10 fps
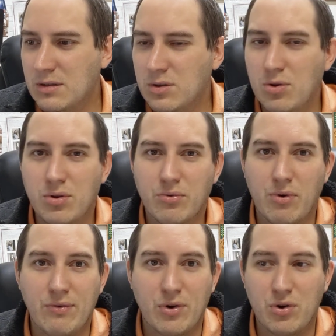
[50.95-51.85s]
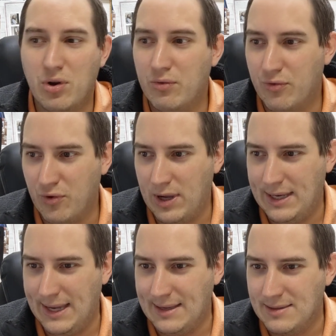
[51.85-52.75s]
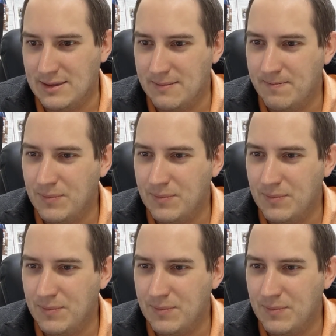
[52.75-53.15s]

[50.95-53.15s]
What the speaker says: to the river Euphrates.